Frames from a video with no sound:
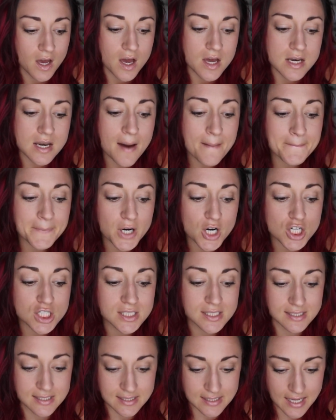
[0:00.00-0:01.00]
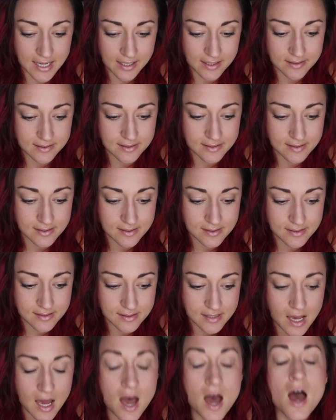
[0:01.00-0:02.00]
Number
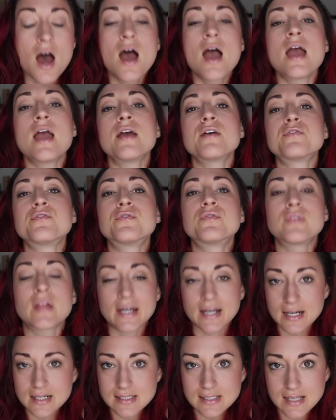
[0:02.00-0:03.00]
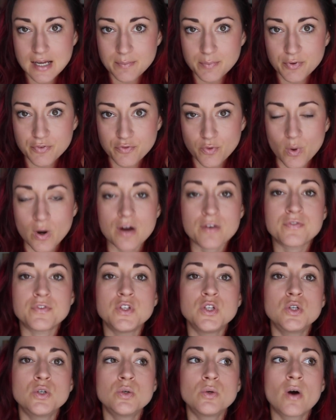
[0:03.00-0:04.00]
6, if, like I said before, if
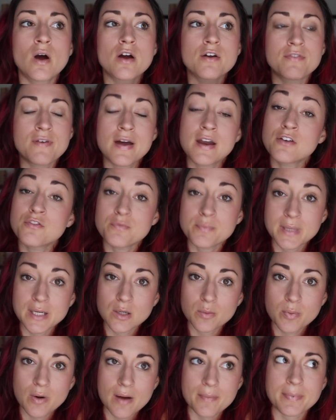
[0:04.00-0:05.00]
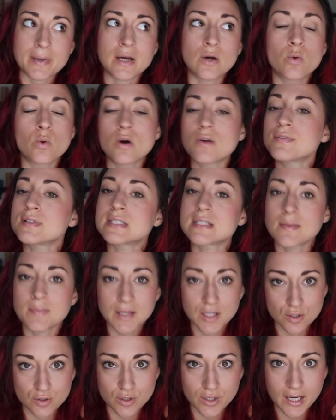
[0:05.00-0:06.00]
you are a fan of meal prepping, or if it's
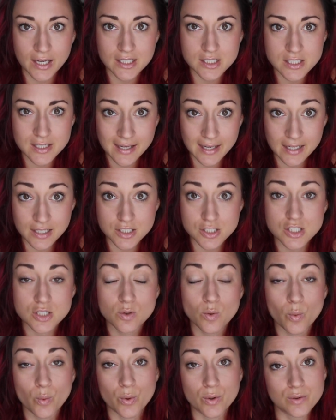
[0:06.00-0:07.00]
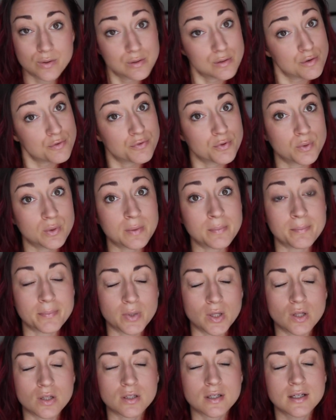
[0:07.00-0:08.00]
something you're looking to get into, ordering your food in
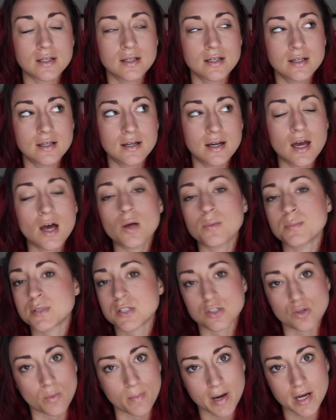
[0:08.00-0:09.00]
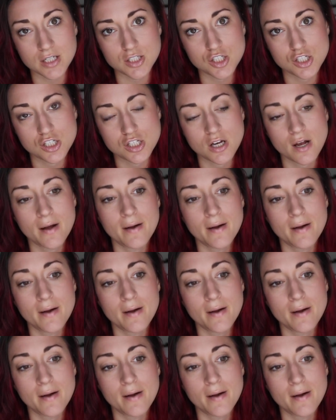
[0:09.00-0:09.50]
bulk helps so much.